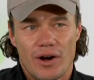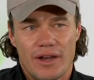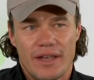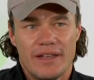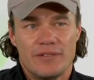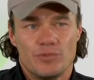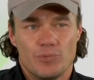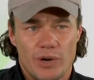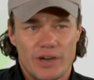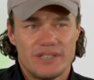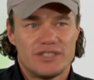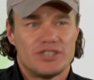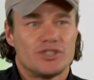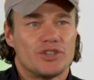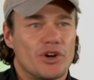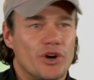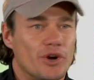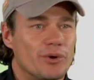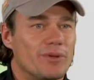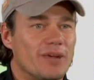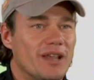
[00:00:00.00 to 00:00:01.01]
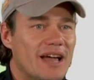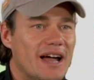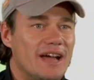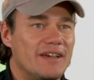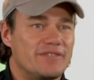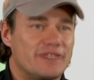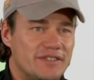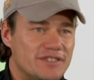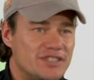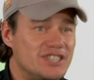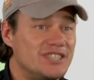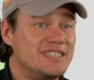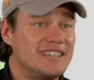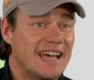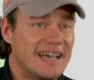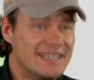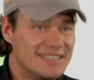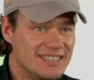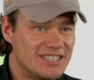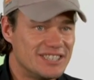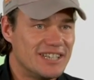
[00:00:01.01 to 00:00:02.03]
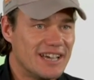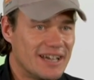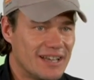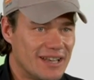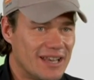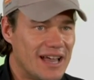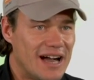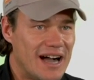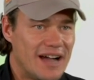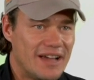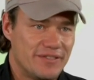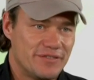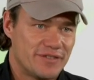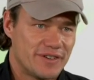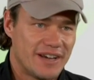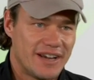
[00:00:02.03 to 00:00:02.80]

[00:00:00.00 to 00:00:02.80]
in which Herbalife has changed their life.